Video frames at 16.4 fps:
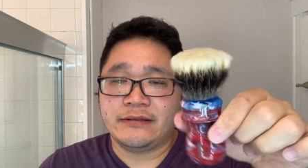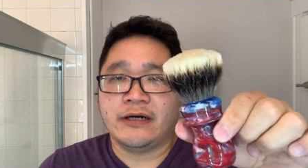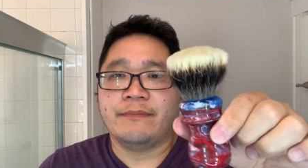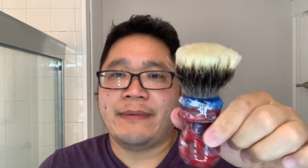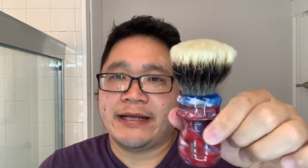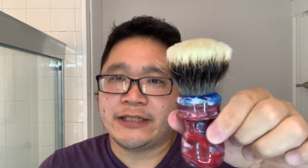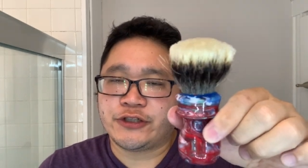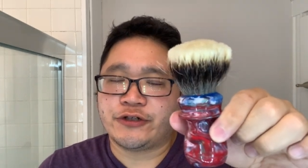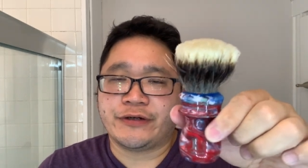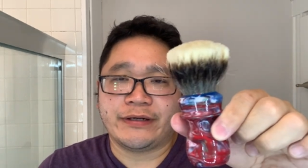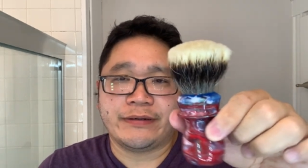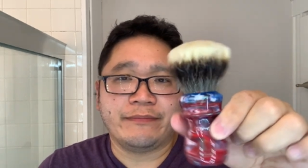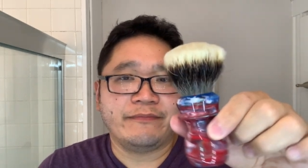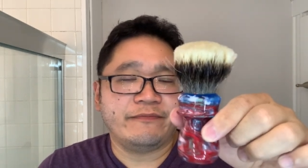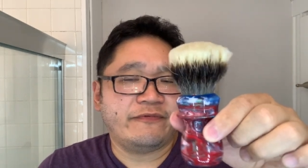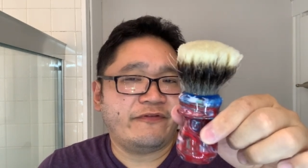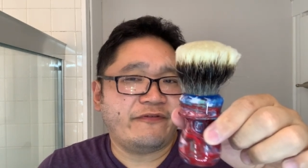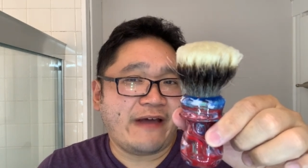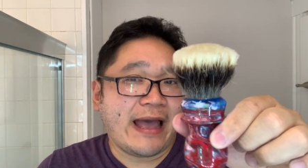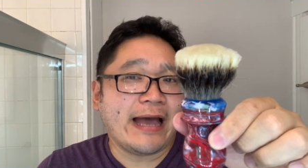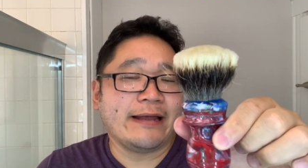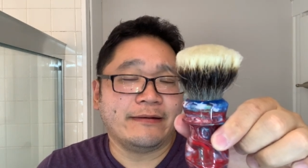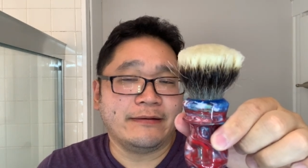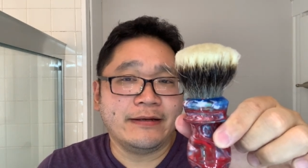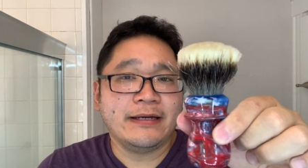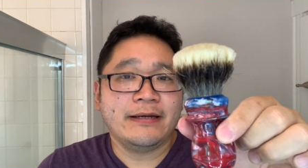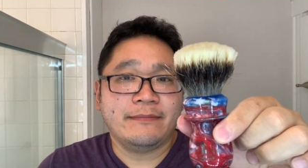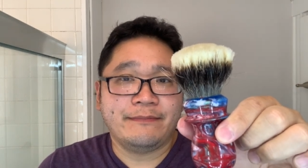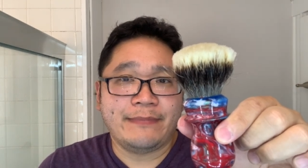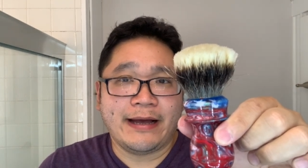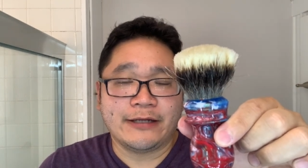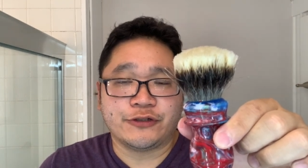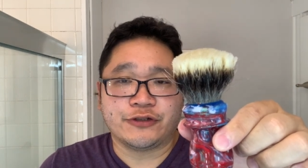a Manchurian fan
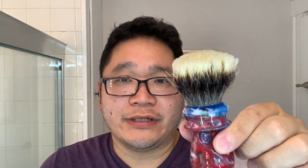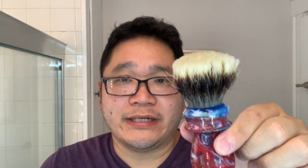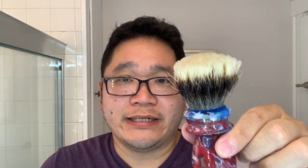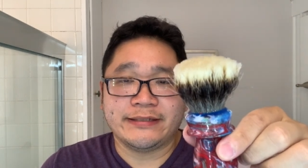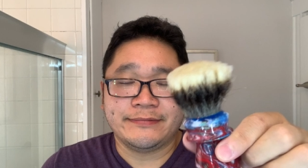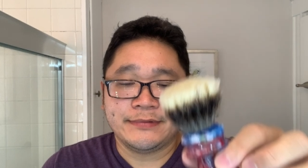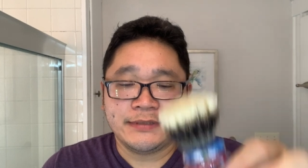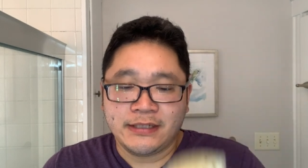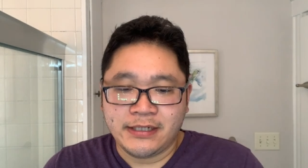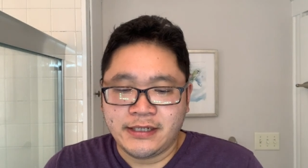badger knot.